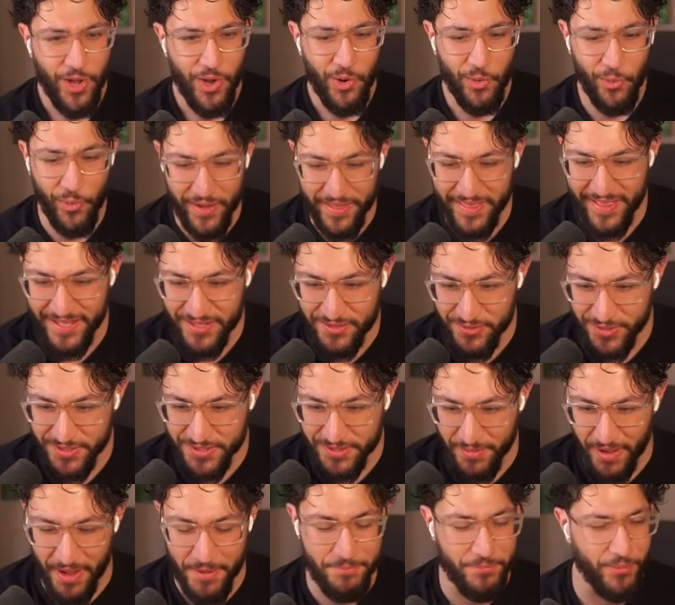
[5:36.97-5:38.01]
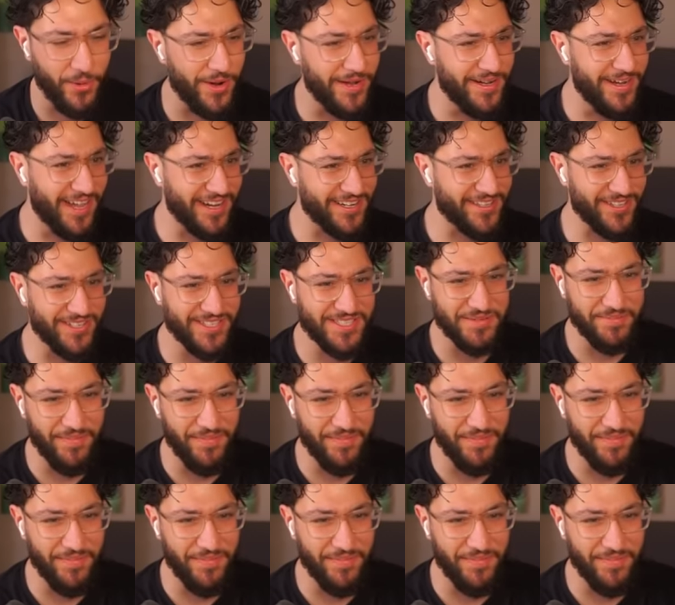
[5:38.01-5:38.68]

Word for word: What are they doing to my boy Knuckles'